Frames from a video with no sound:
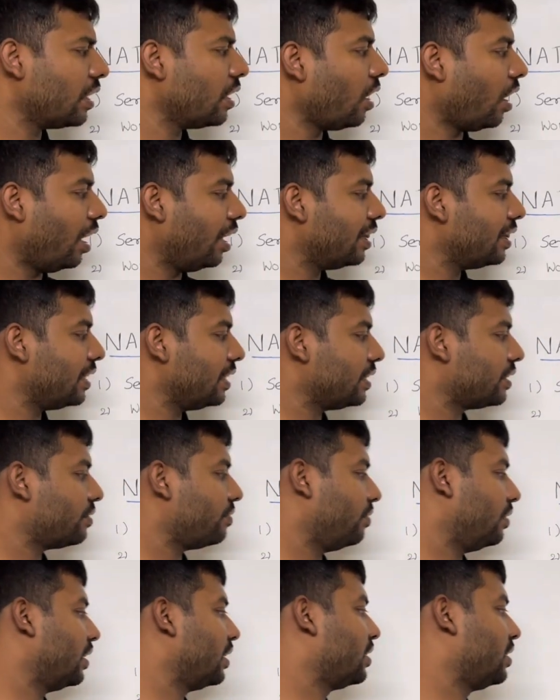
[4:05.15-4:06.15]
All these
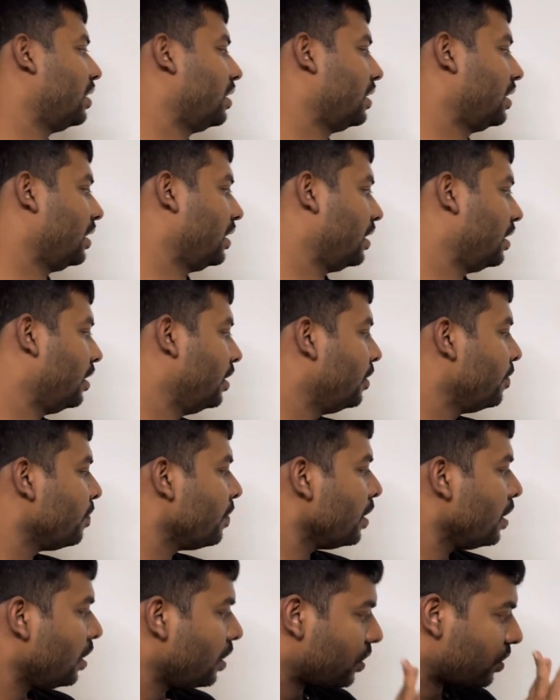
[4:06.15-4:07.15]
words are there.
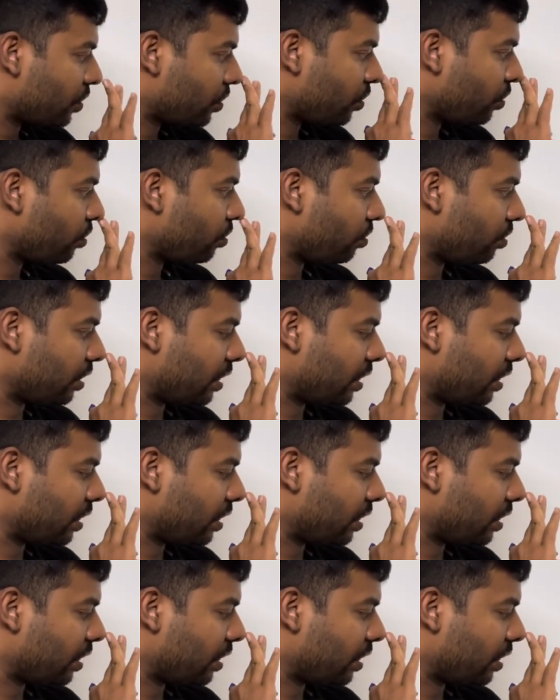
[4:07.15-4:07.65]
So